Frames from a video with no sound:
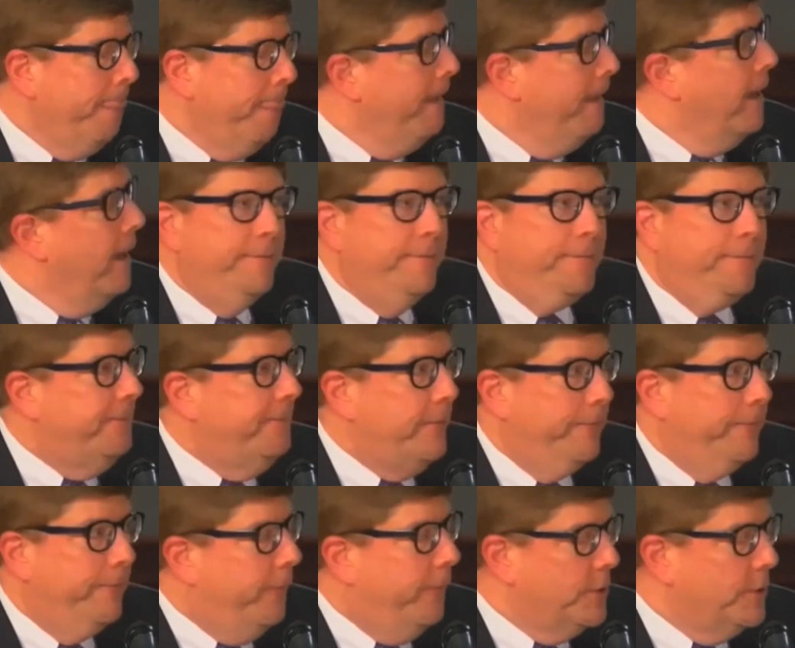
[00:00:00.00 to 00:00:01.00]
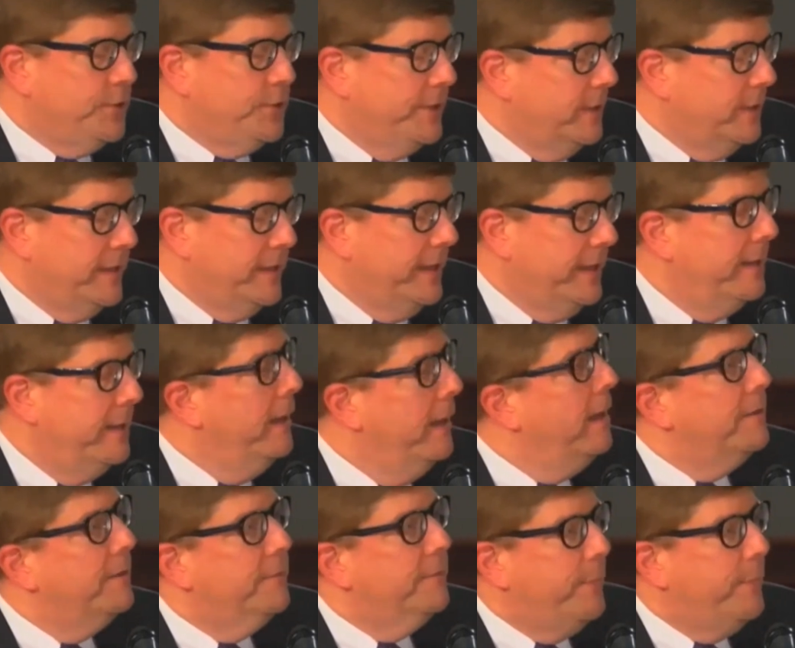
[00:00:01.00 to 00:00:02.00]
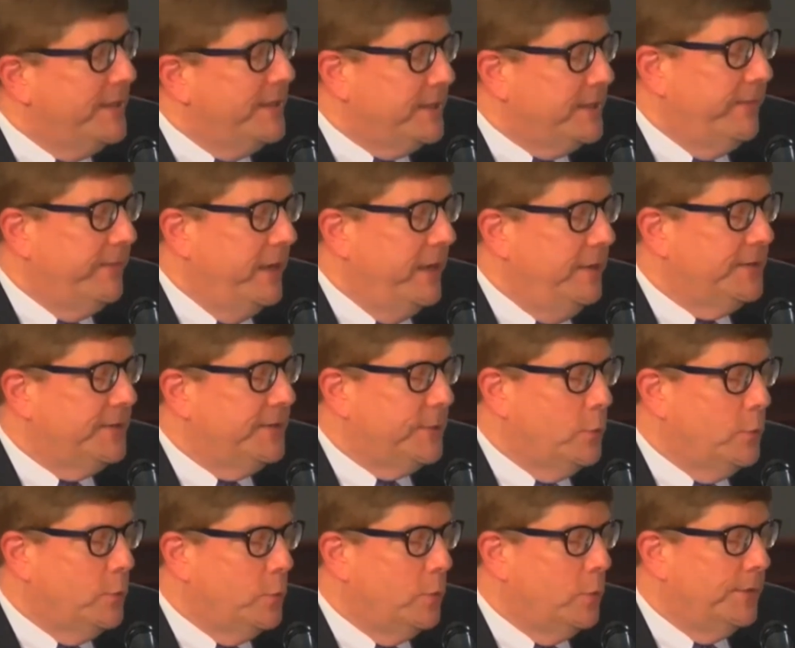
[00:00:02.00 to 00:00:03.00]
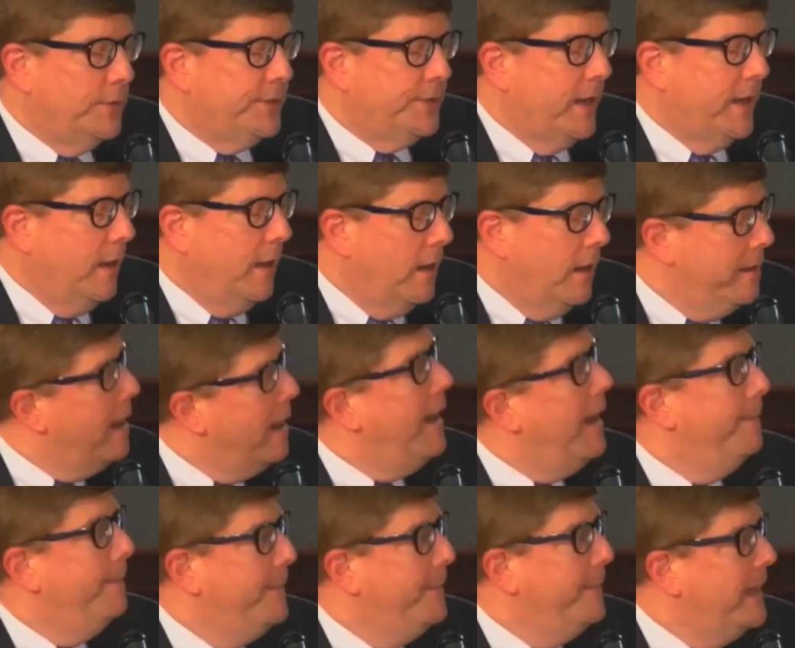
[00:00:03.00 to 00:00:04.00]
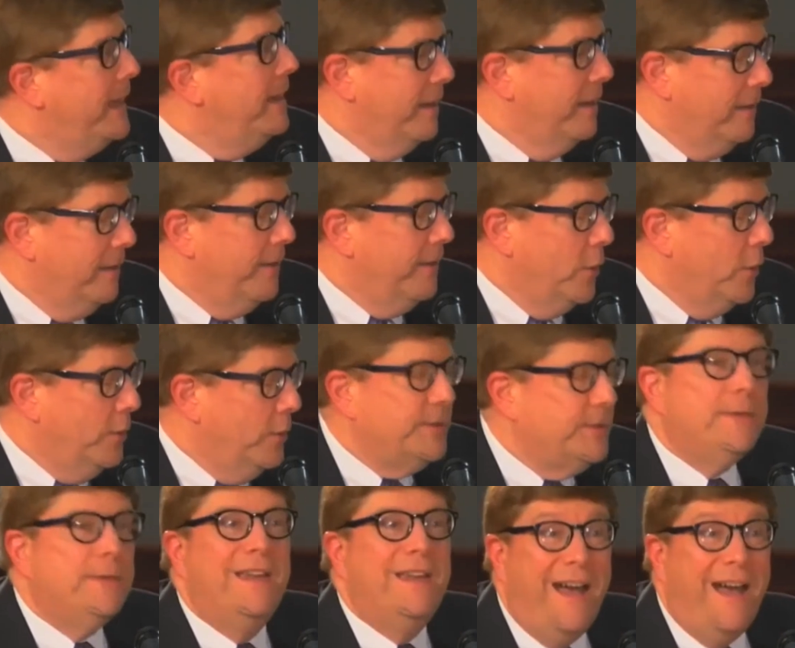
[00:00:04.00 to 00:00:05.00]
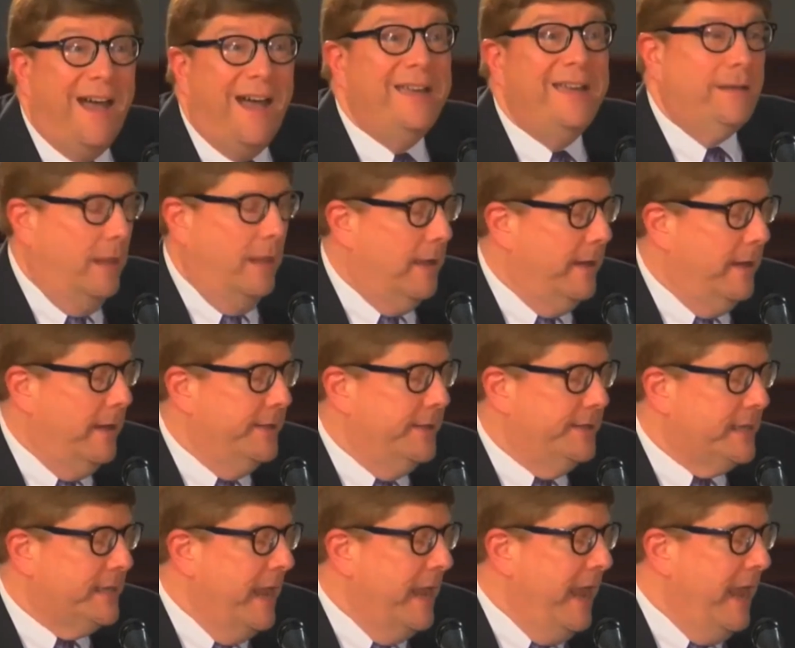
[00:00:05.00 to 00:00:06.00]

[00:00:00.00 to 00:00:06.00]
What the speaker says: Unfortunately, Pennsylvania schools are not meeting those guidelines.